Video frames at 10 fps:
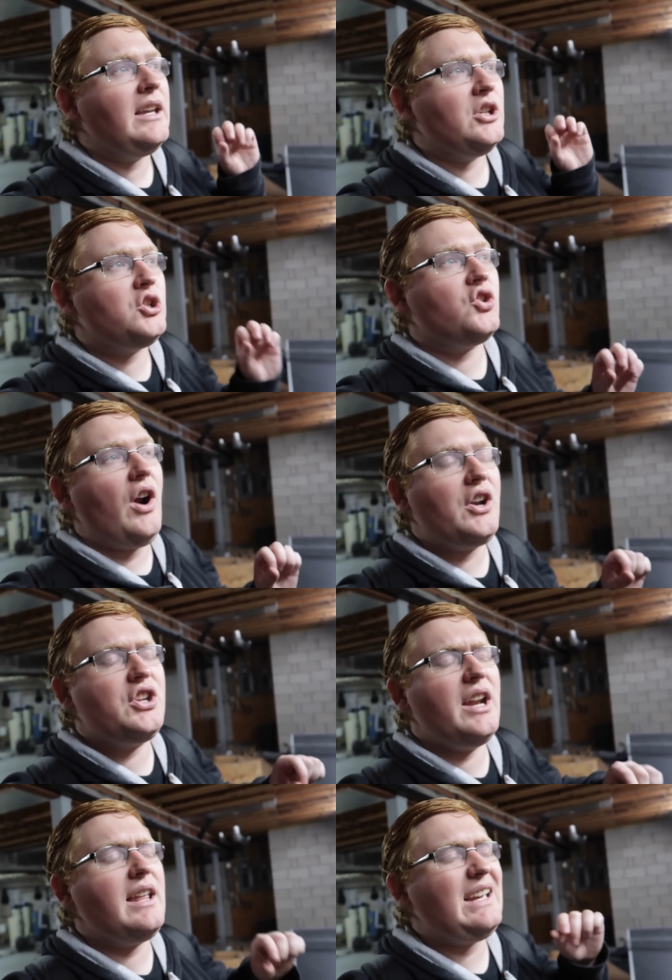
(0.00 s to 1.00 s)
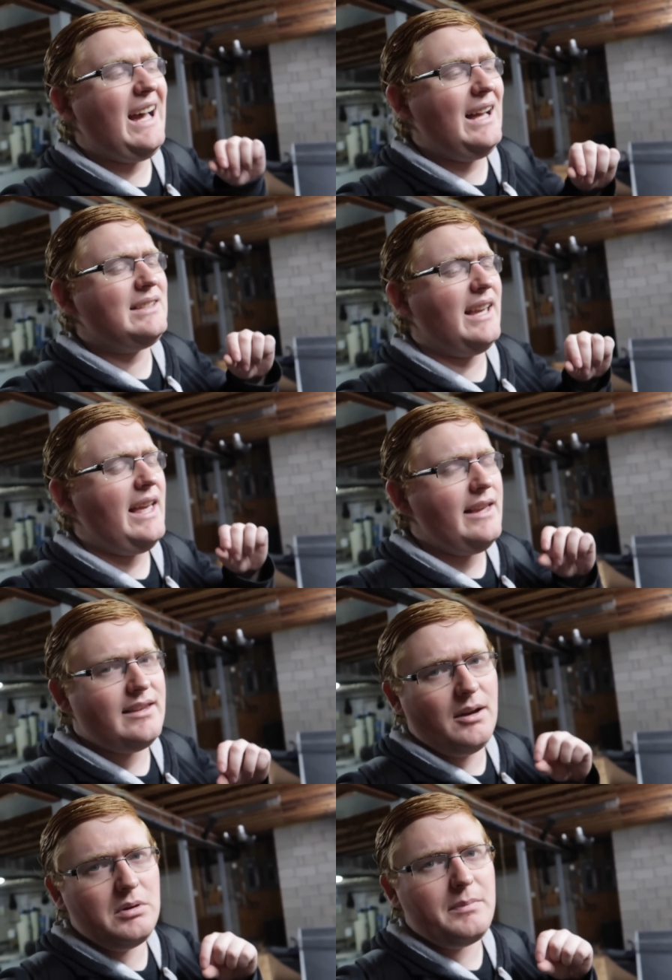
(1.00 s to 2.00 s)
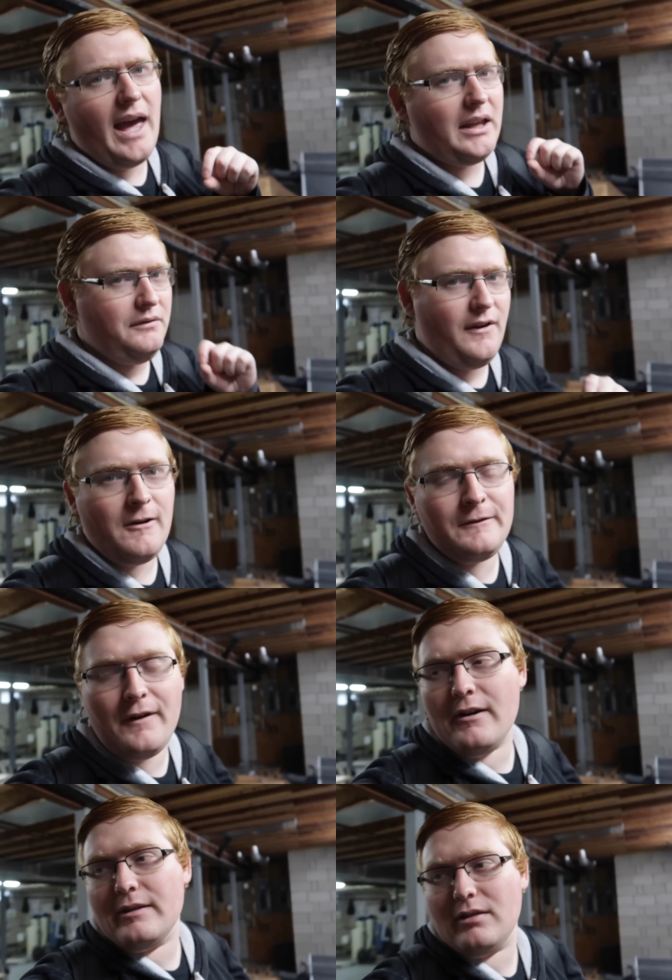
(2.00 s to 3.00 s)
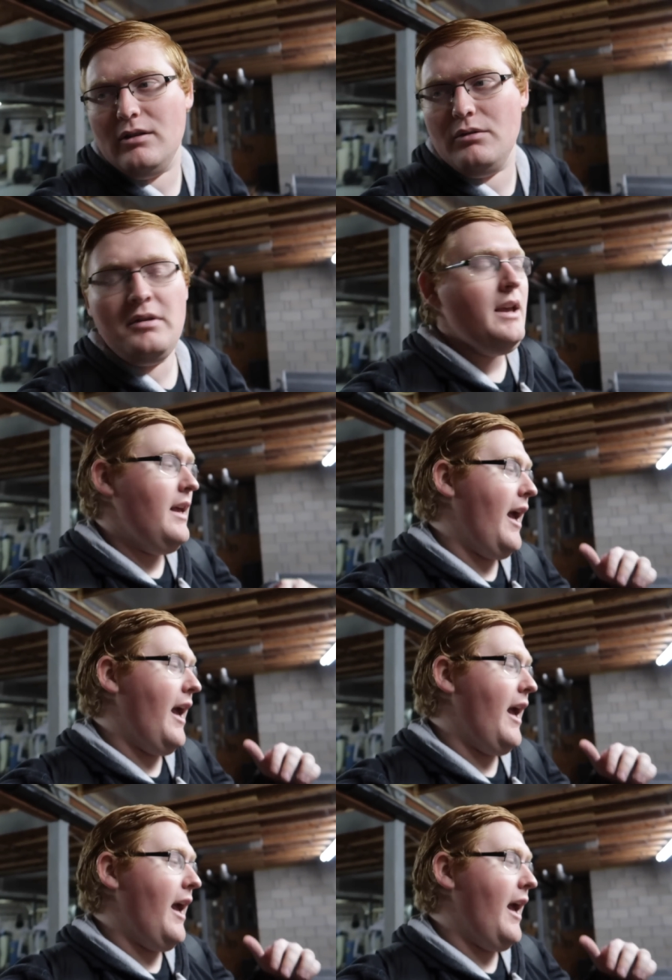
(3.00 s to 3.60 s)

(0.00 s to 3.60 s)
Construction content is coming back very, very soon.